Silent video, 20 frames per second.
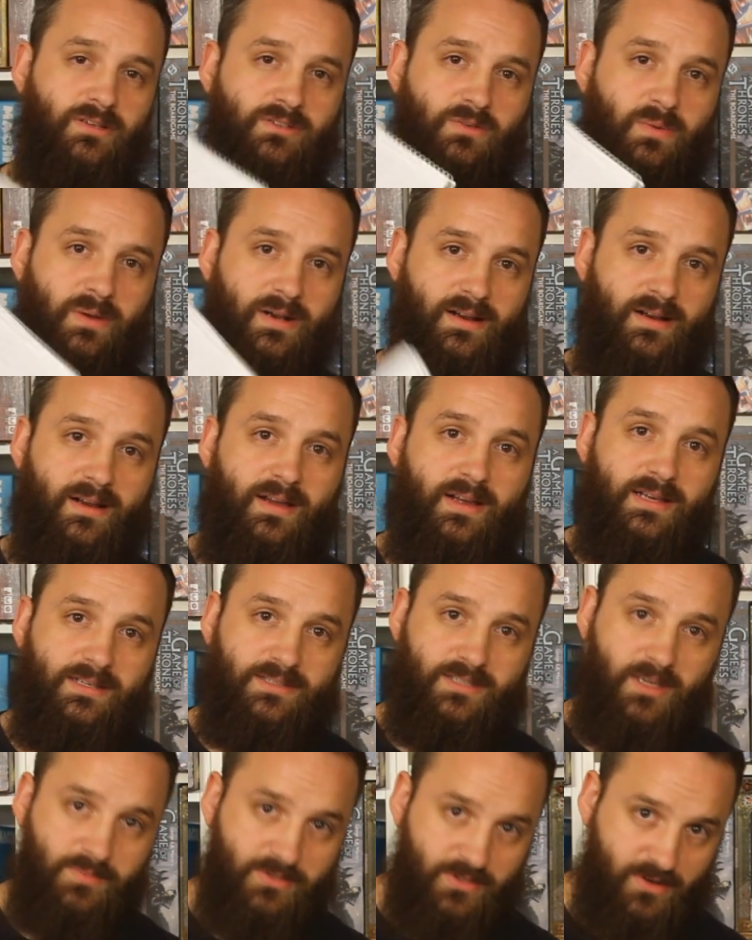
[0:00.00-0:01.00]
on Twitter,
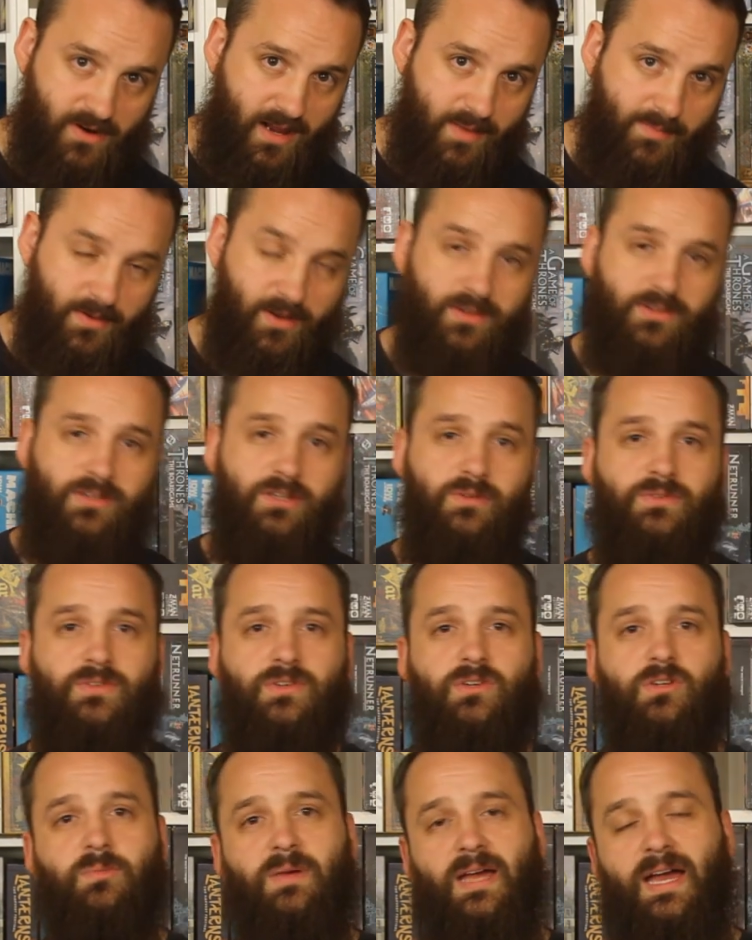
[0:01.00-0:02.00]
subscribe on
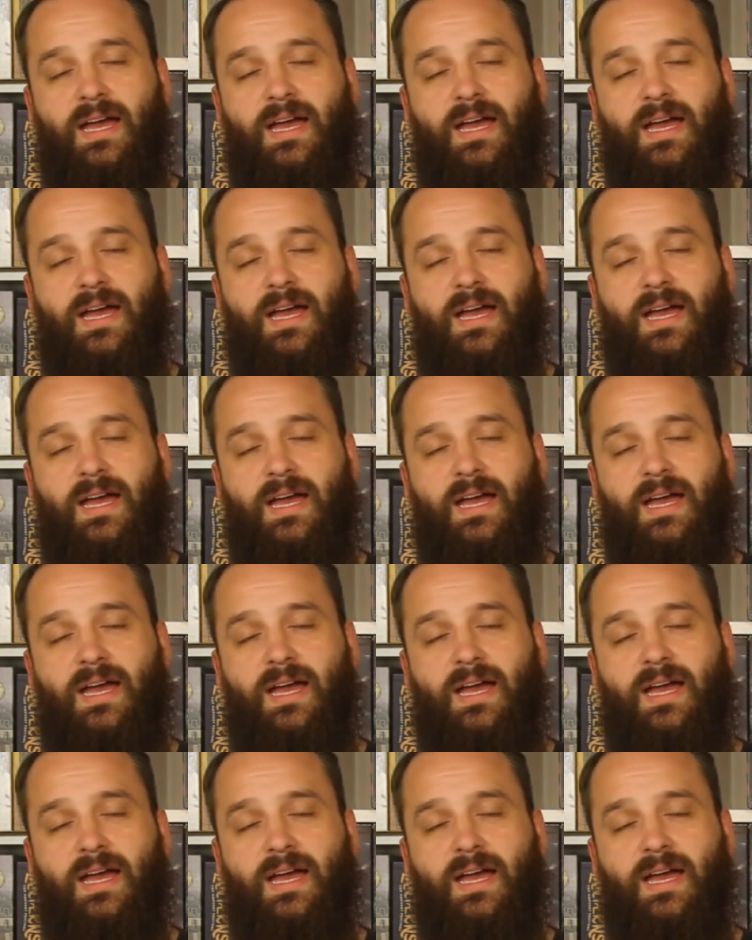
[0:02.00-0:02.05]
YouTube.